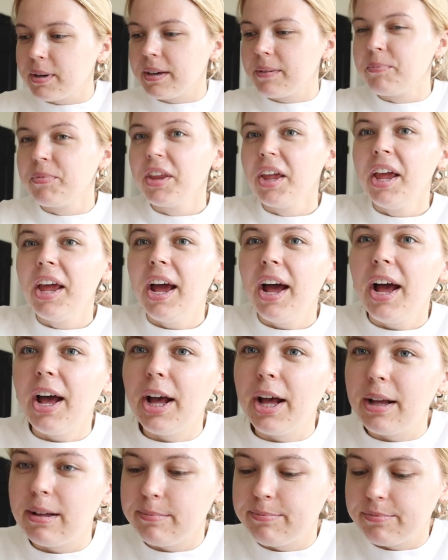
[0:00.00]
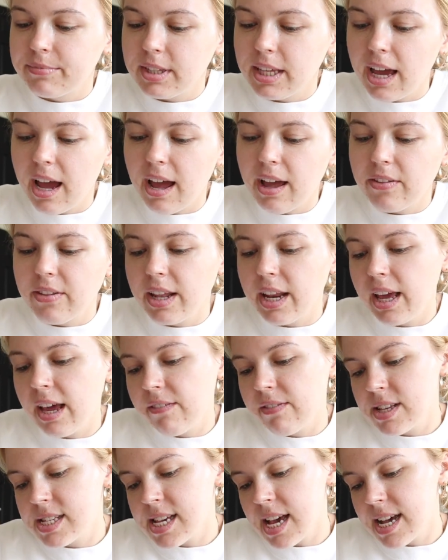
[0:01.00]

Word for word: But, um, yeah. And then I have this